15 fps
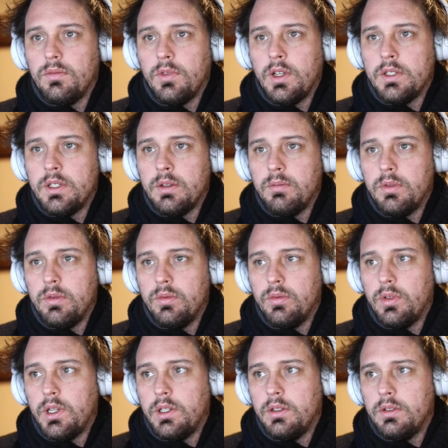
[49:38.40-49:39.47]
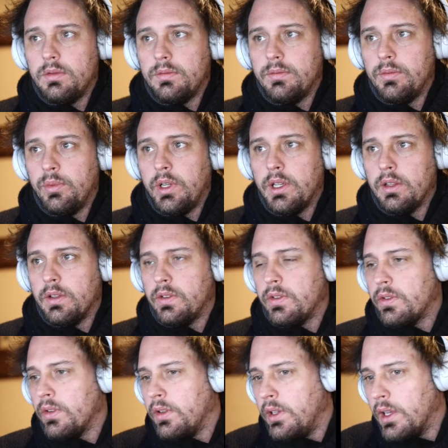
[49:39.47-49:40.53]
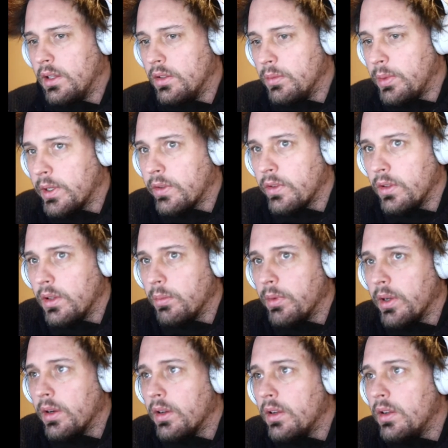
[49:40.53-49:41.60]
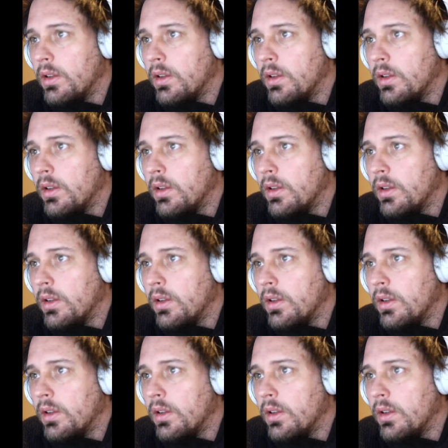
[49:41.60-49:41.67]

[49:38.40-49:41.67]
assemble, run, we get this yellow pixel up there.